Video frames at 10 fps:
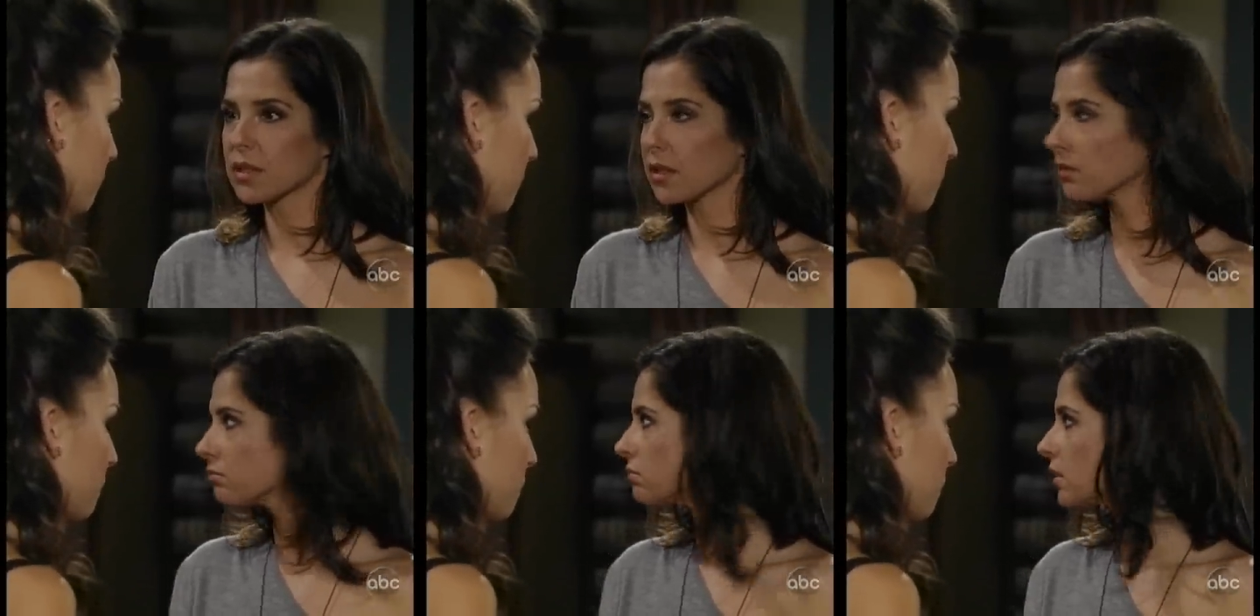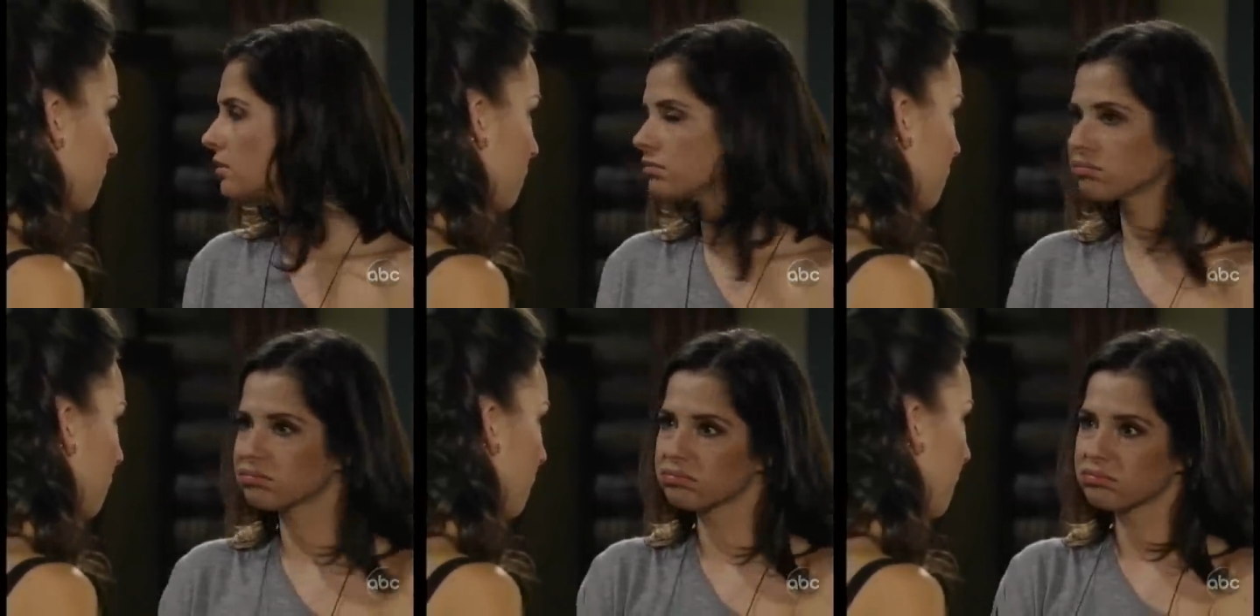you know, go
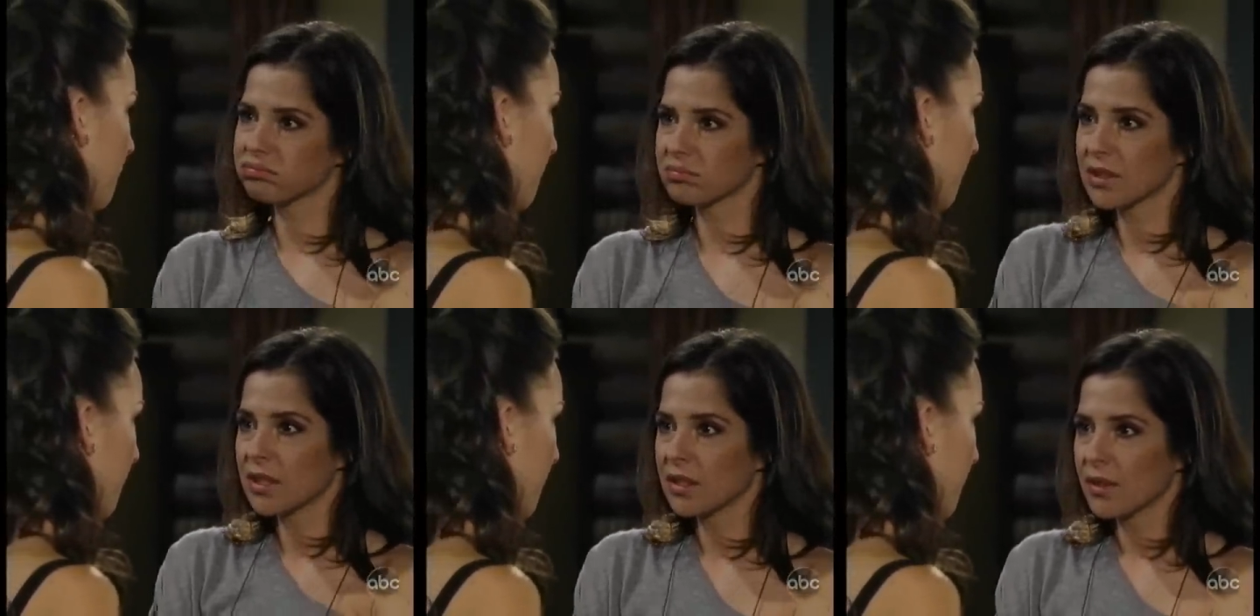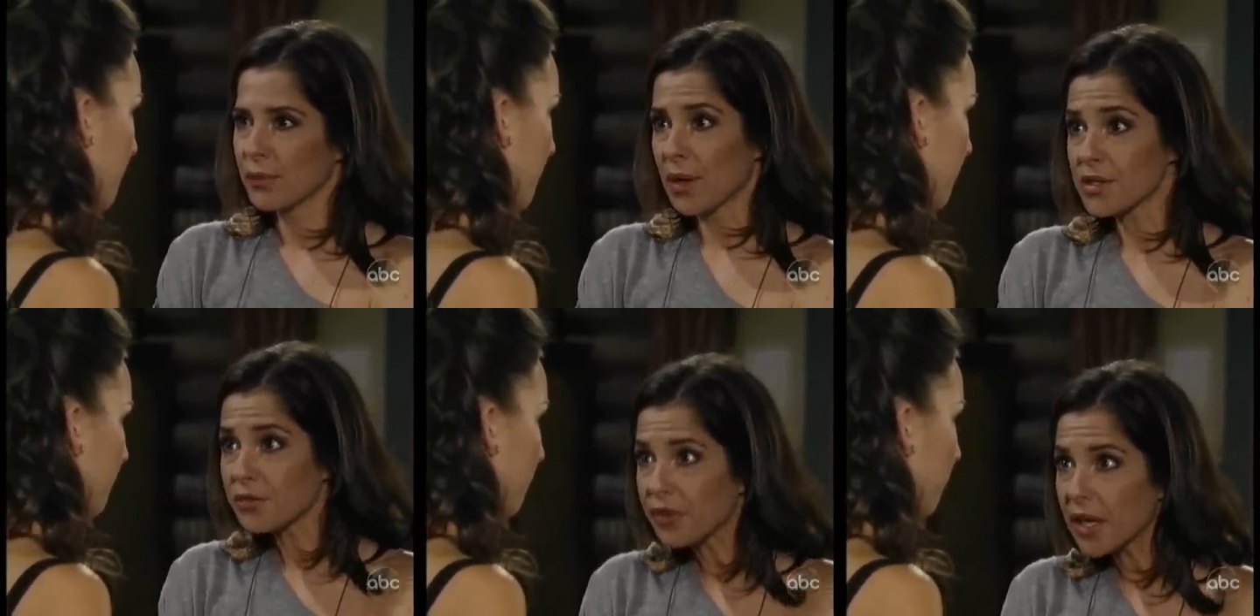
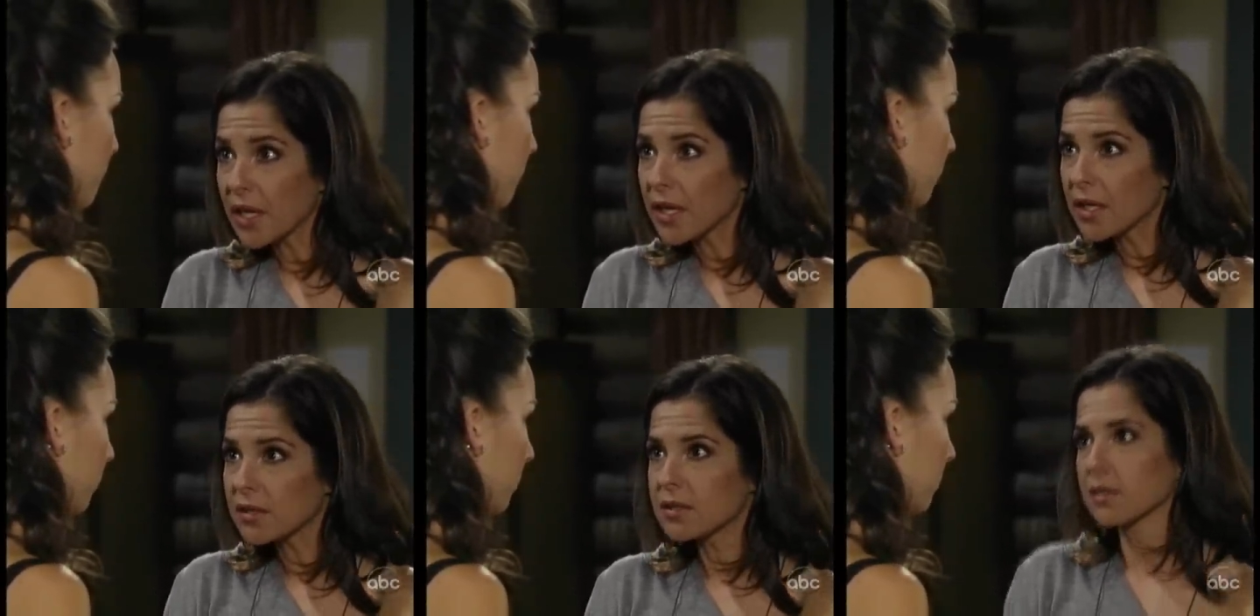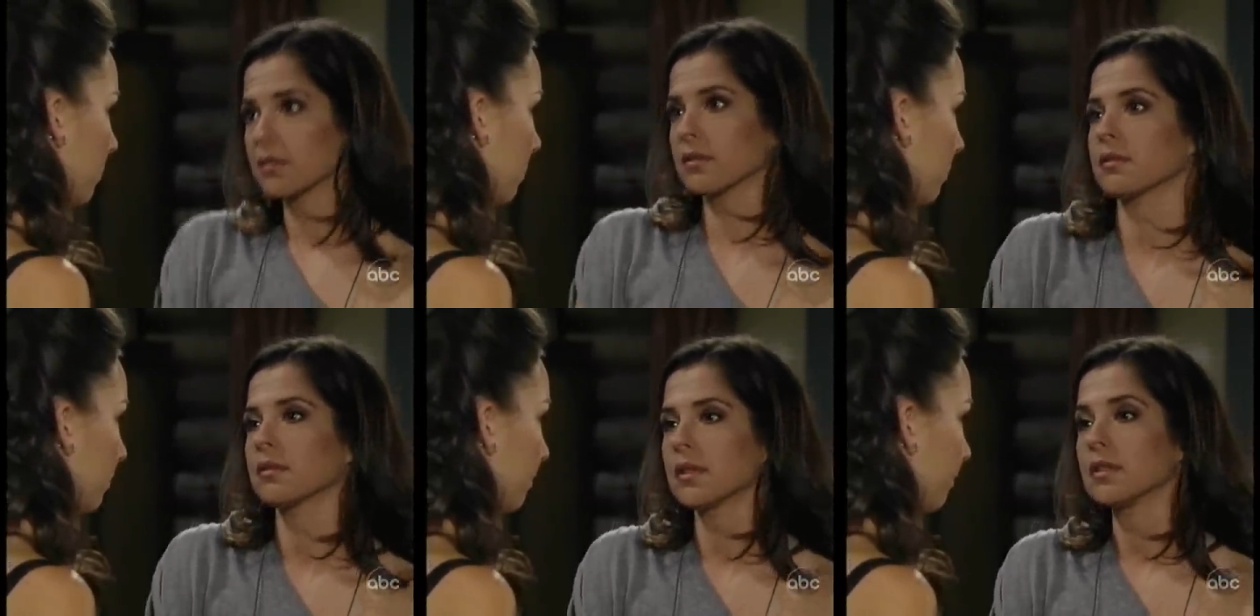wash your face and
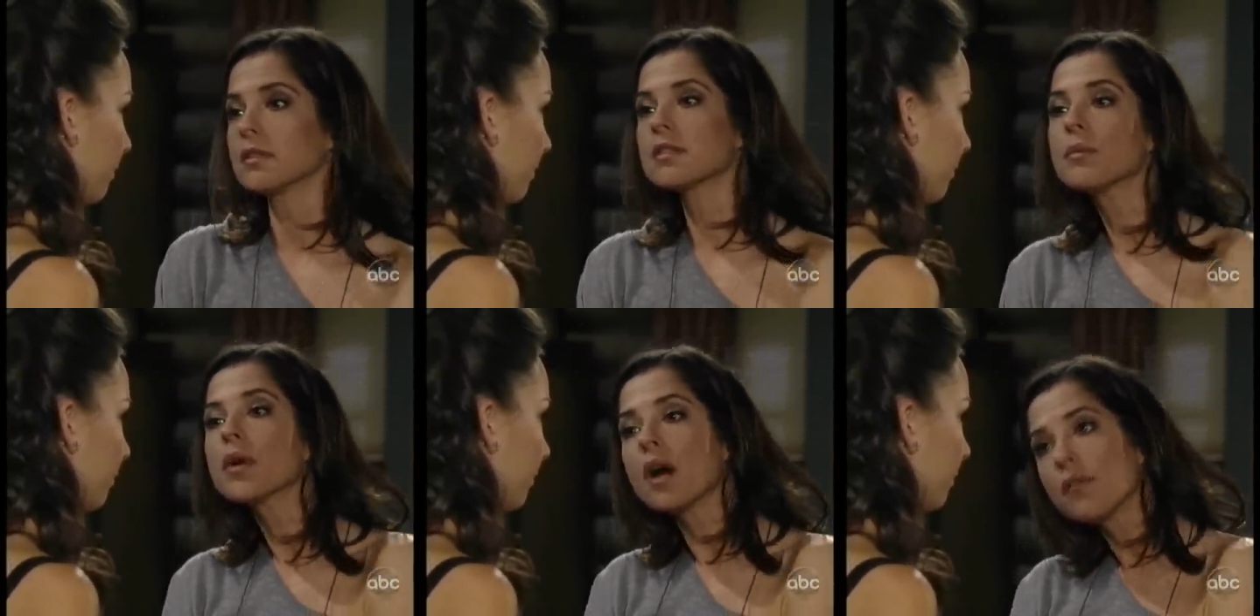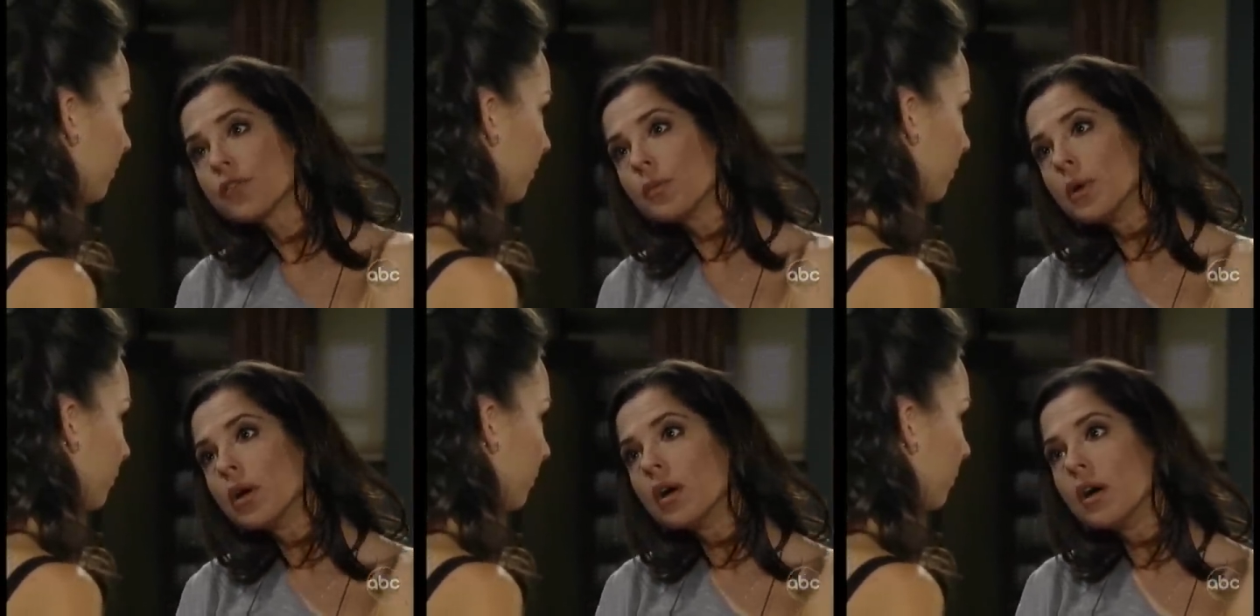get into something
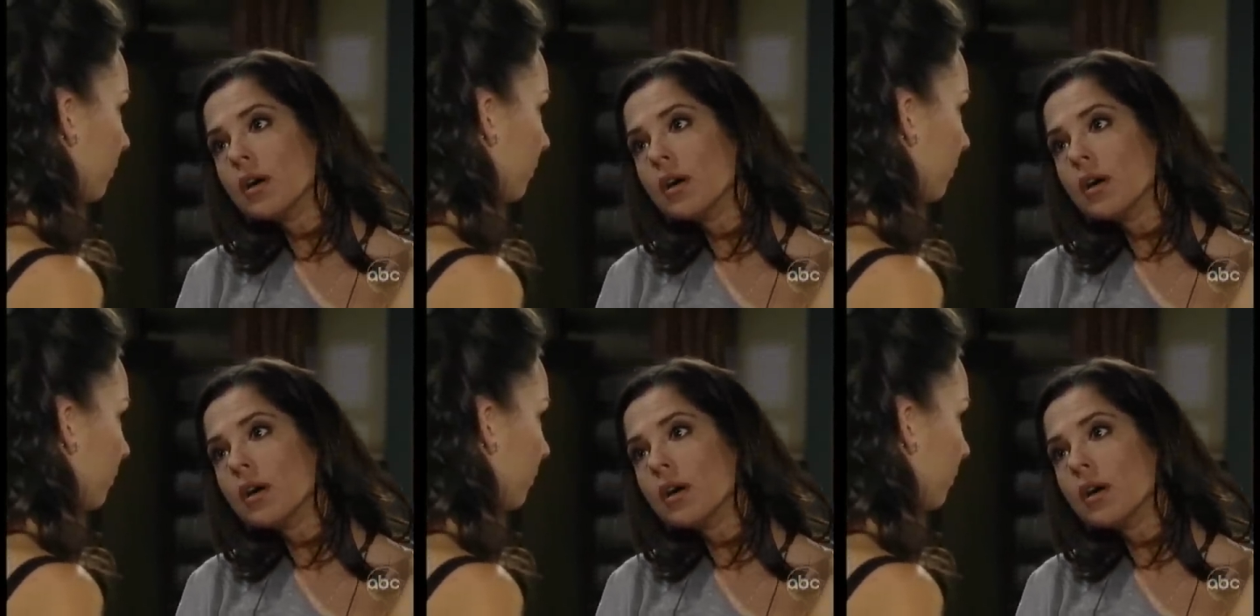comfortable.